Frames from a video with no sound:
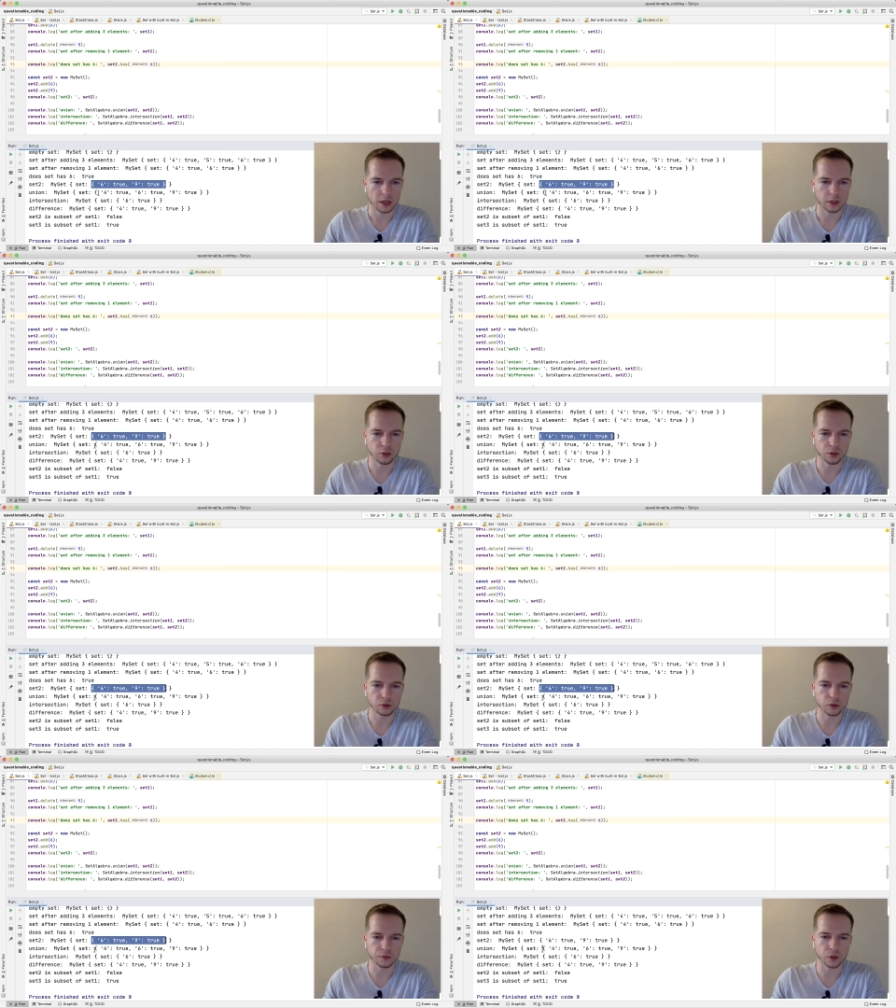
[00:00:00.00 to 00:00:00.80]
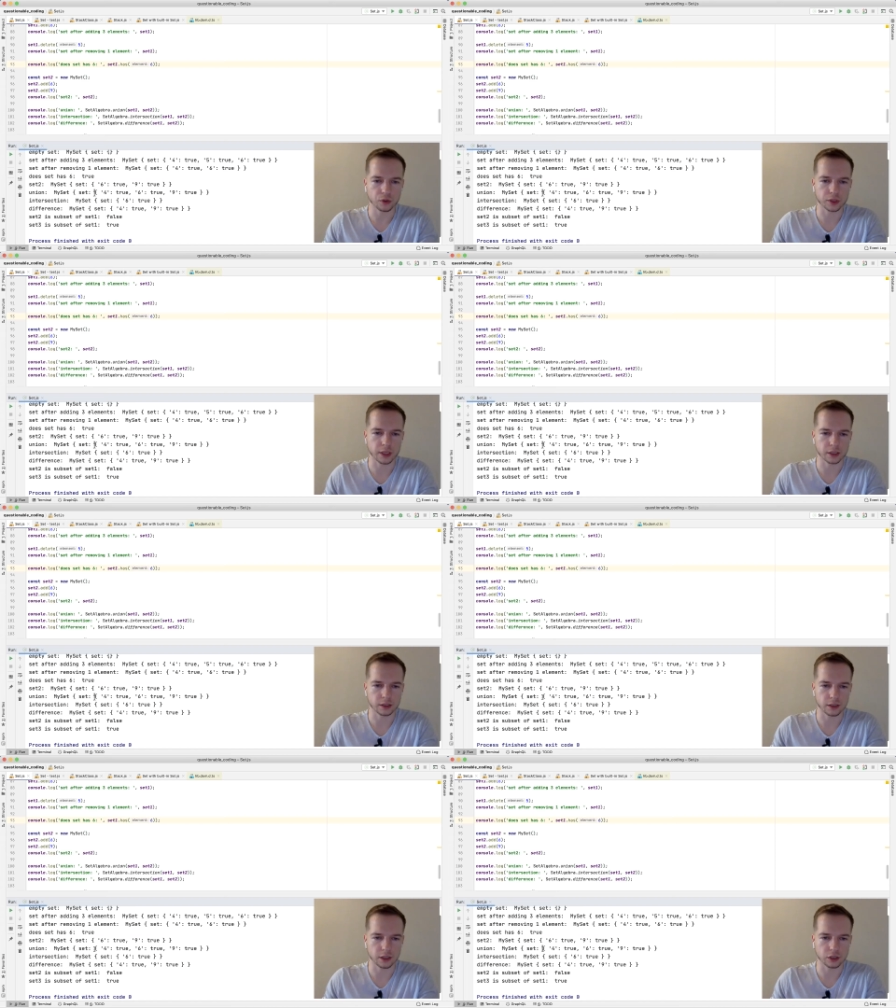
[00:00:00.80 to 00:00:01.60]
Union of those
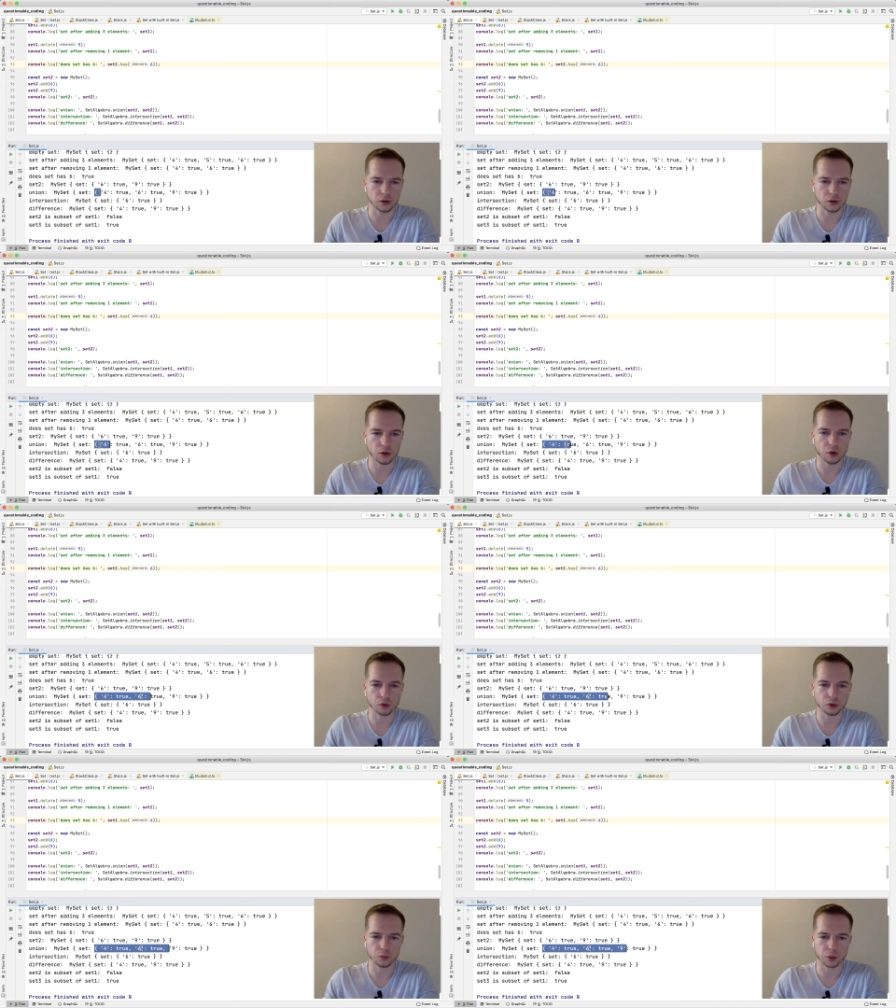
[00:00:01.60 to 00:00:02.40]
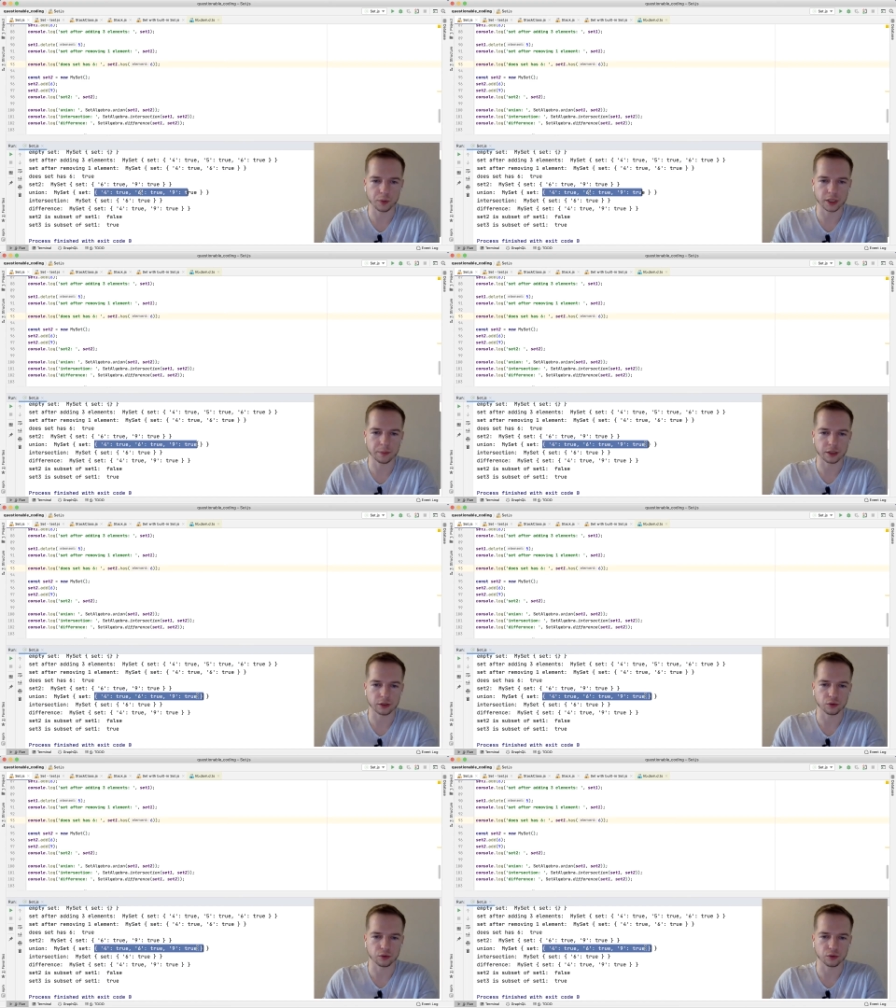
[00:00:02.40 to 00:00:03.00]
sets is also what we expect.